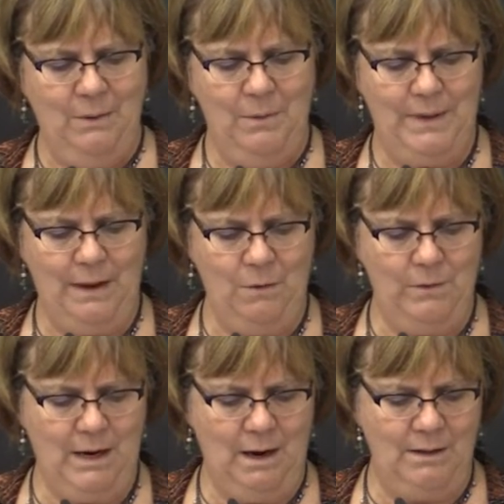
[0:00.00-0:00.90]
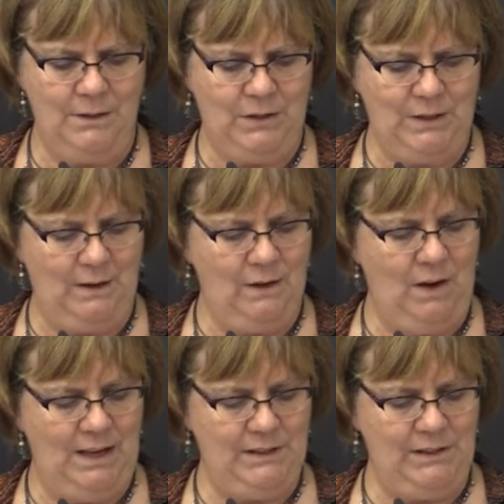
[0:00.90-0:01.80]
without regards to the
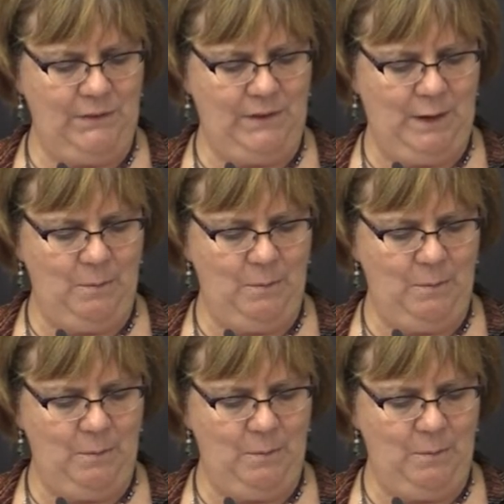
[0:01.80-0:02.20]
causes for their